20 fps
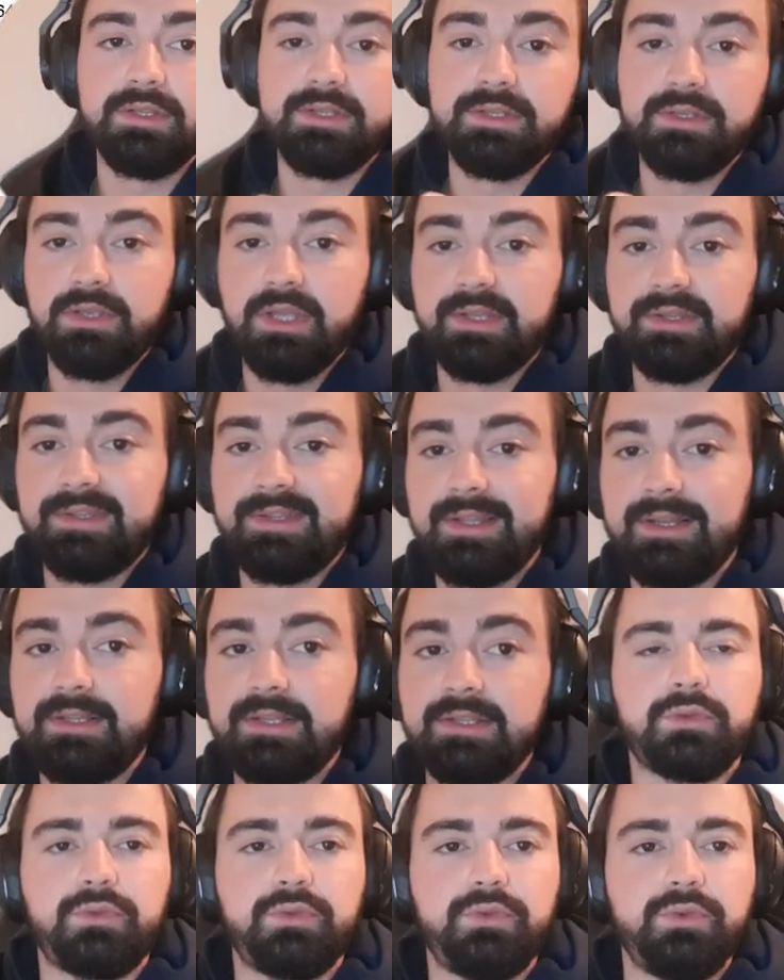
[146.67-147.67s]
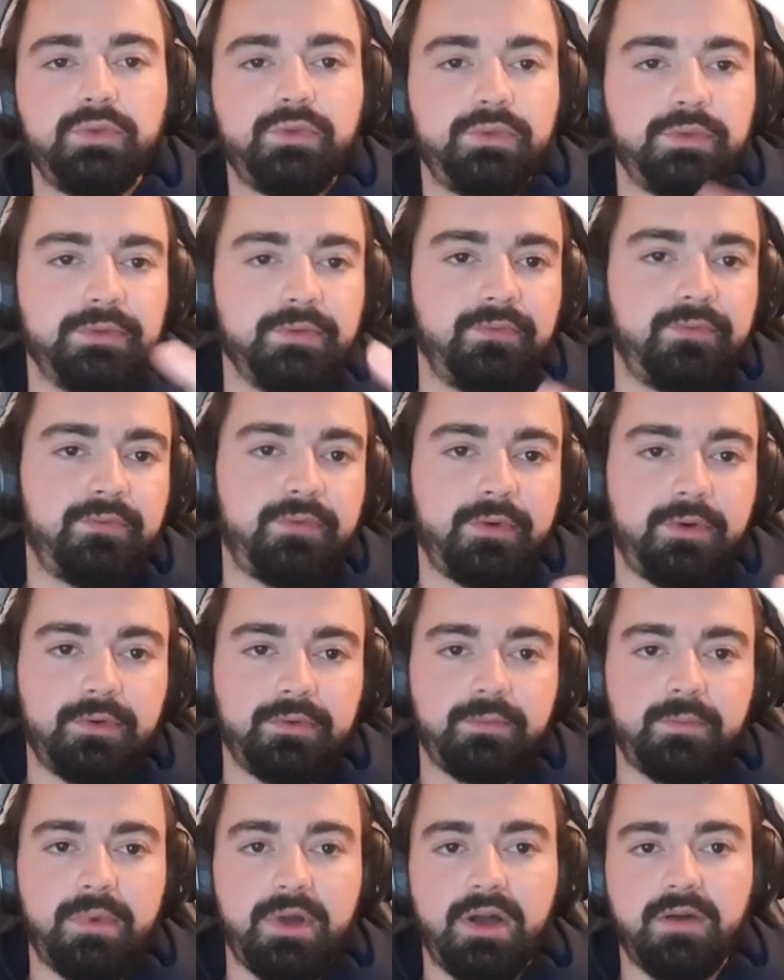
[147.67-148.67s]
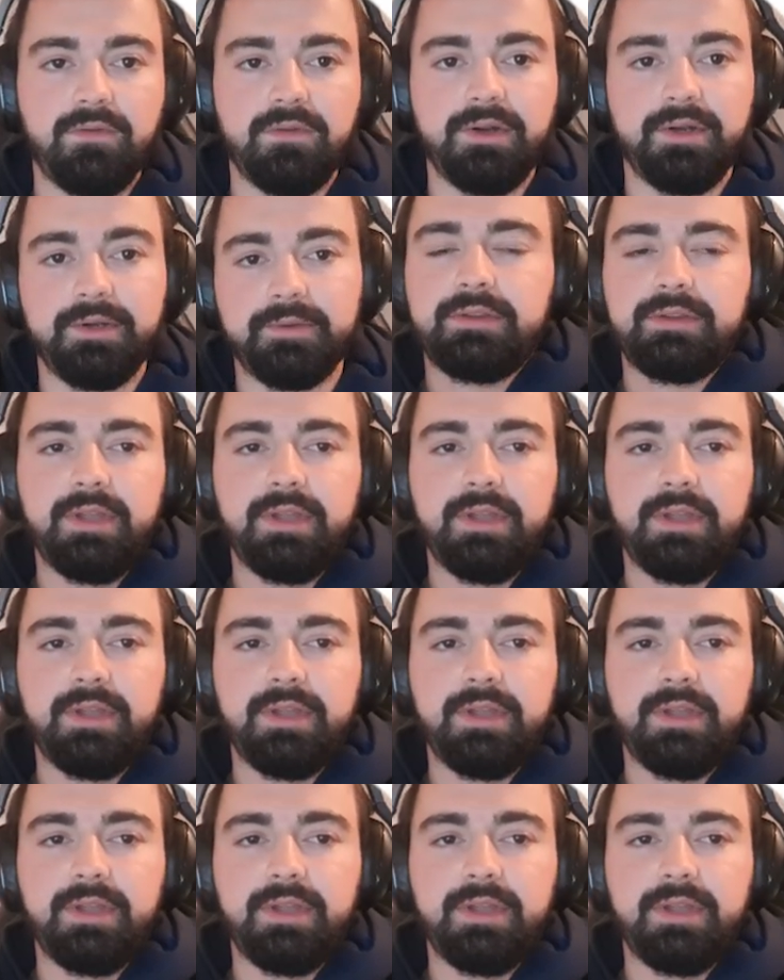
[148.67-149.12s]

You can tell it 2 to the 4th power.